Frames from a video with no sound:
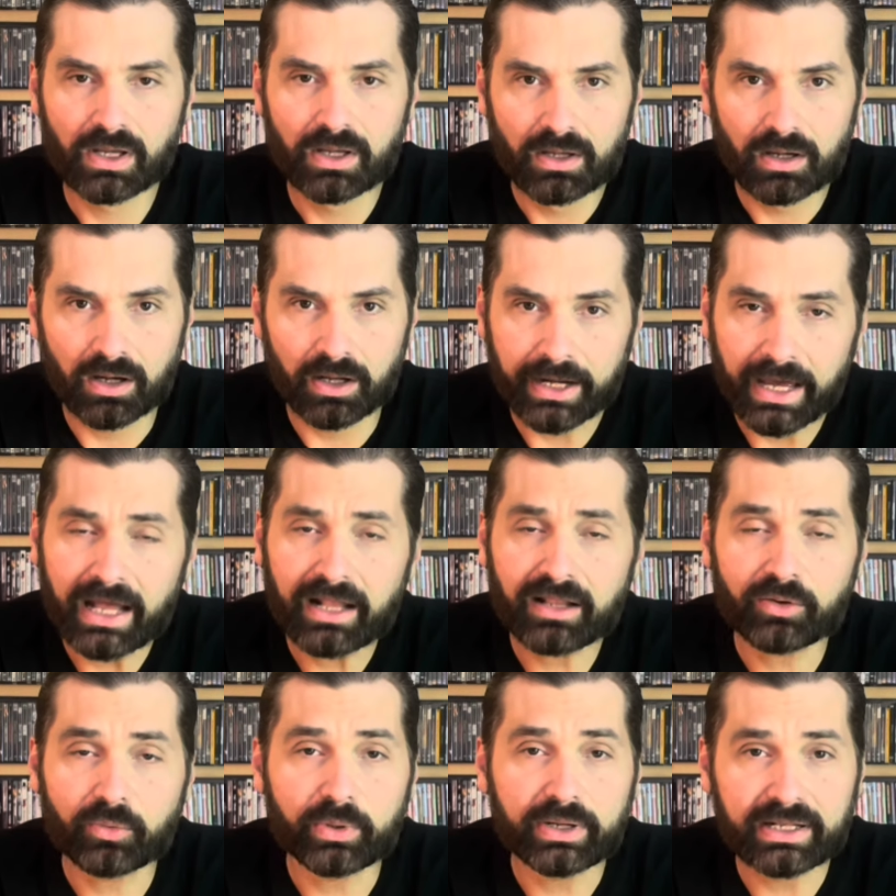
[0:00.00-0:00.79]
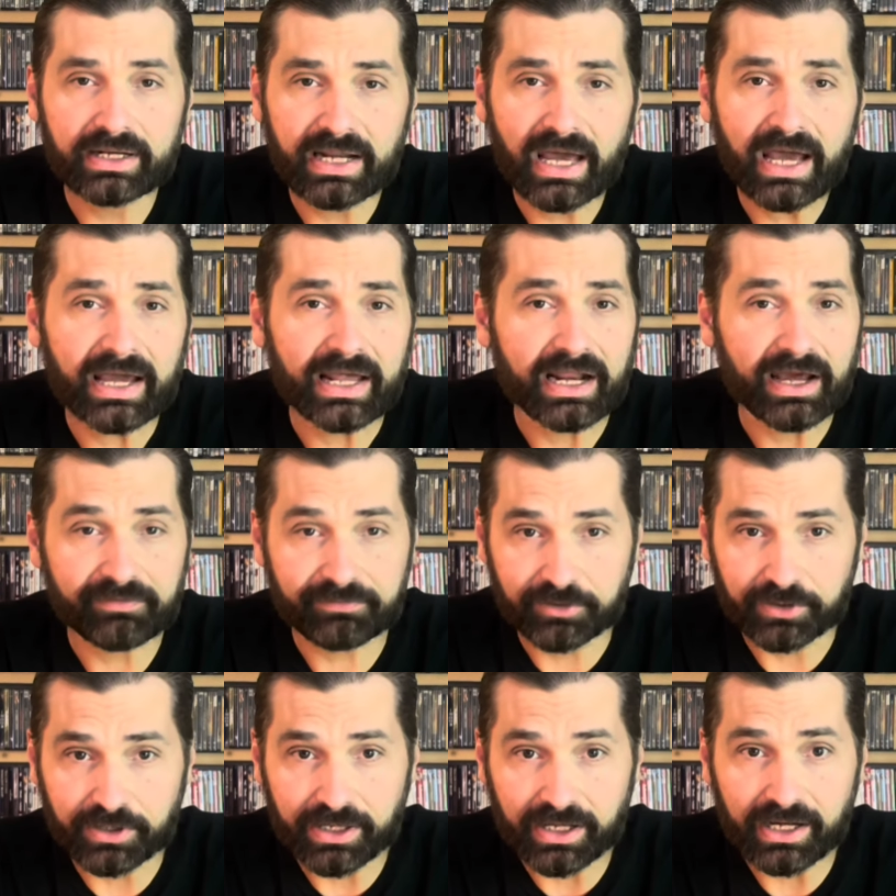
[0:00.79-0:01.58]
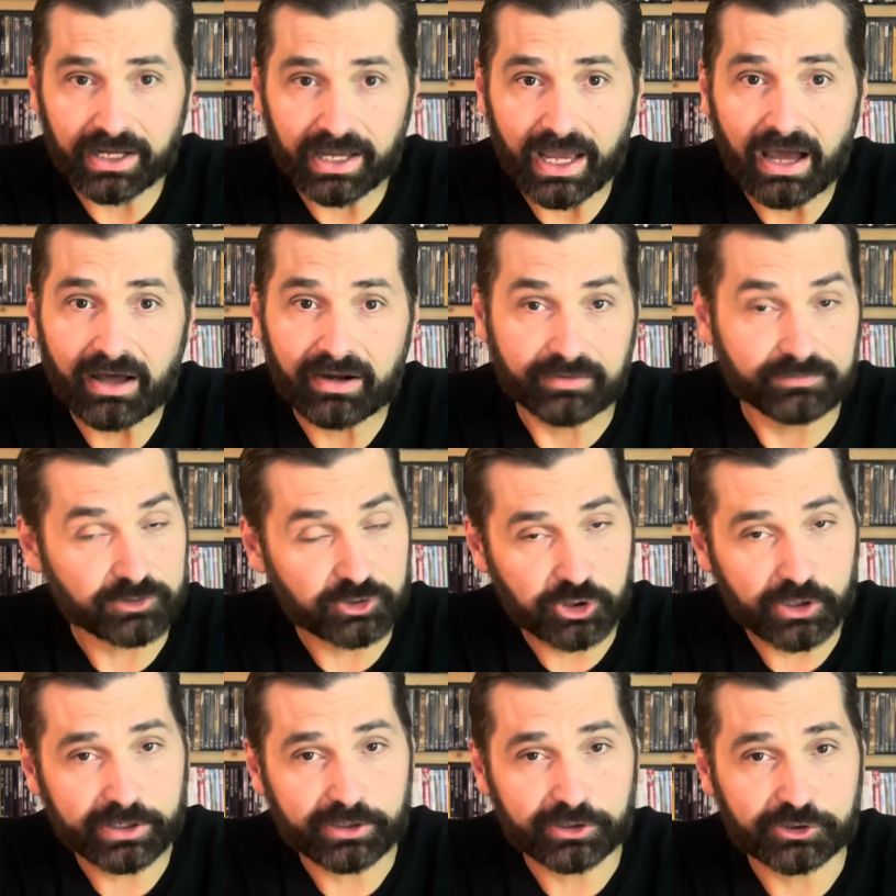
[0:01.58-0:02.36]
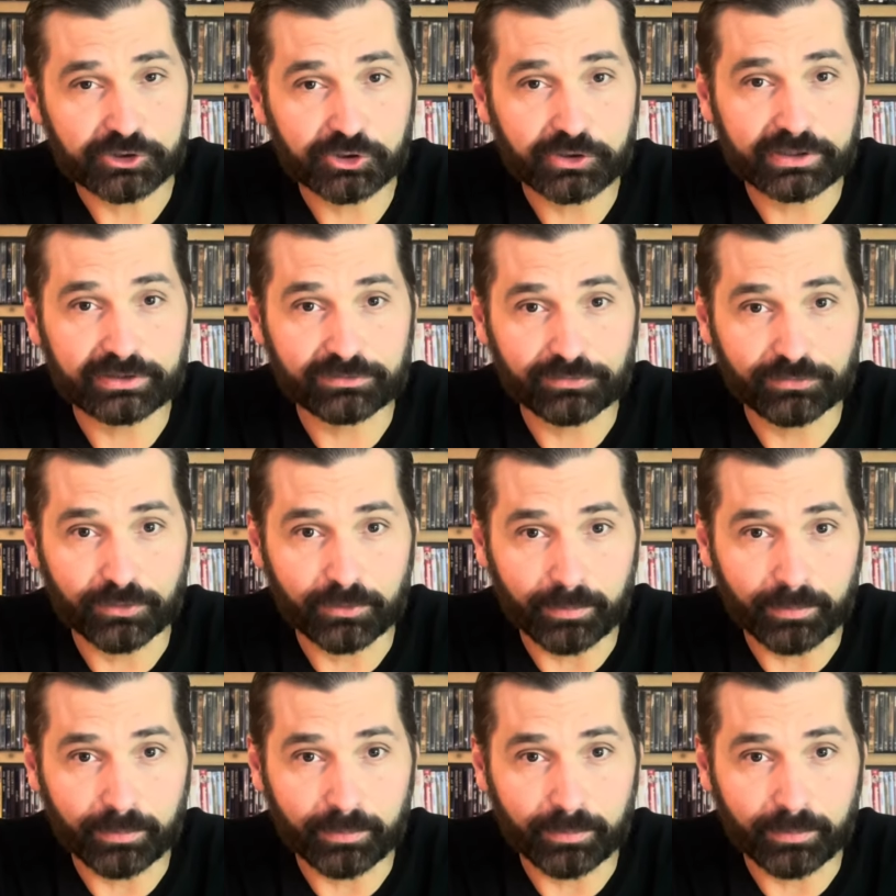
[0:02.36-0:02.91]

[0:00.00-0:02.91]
On Halloween night, after getting out of trick-or-treats for